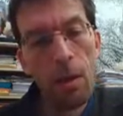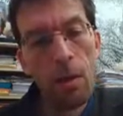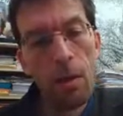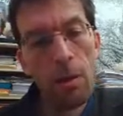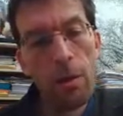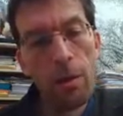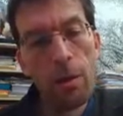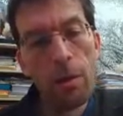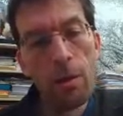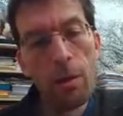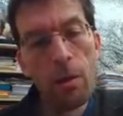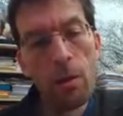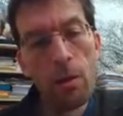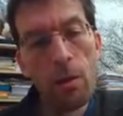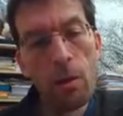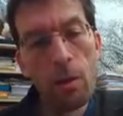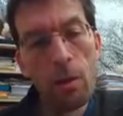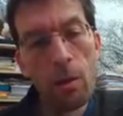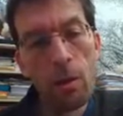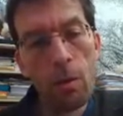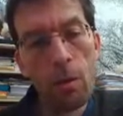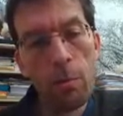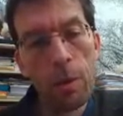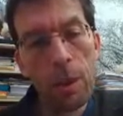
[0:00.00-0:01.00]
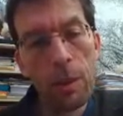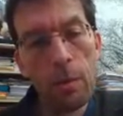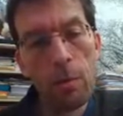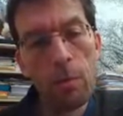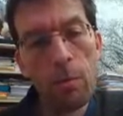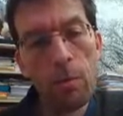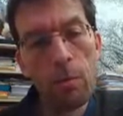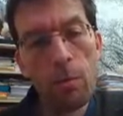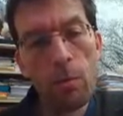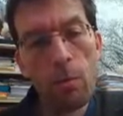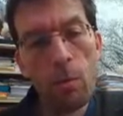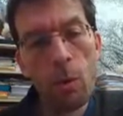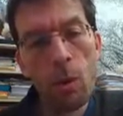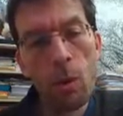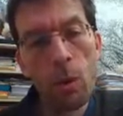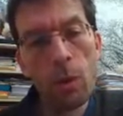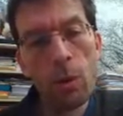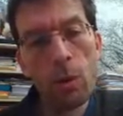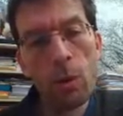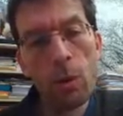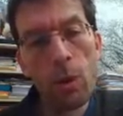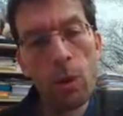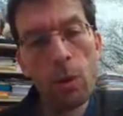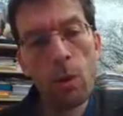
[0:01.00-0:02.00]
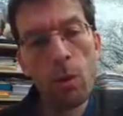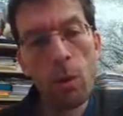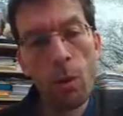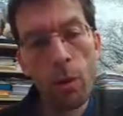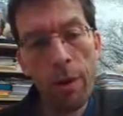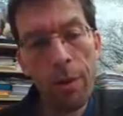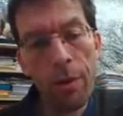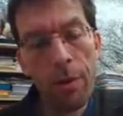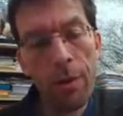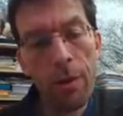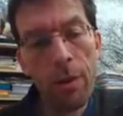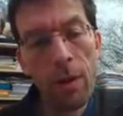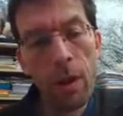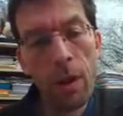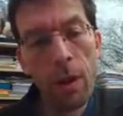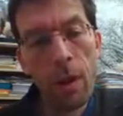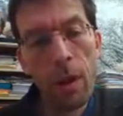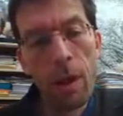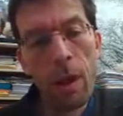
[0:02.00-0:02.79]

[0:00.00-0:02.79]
a bit more to the north,